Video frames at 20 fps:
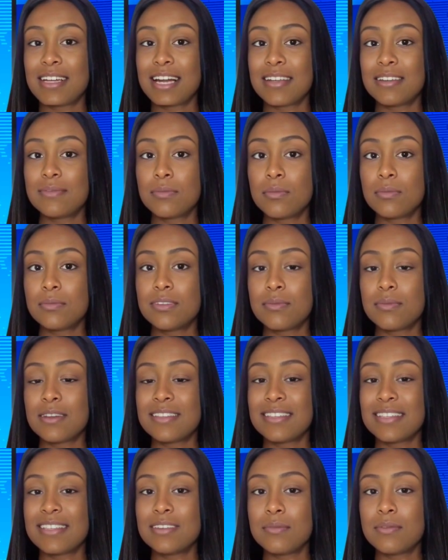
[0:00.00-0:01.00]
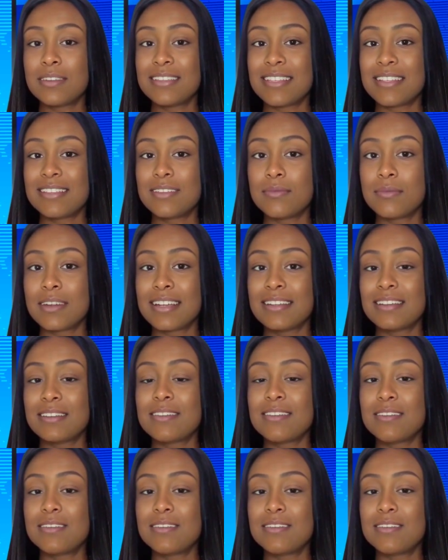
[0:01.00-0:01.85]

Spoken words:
to April 2023,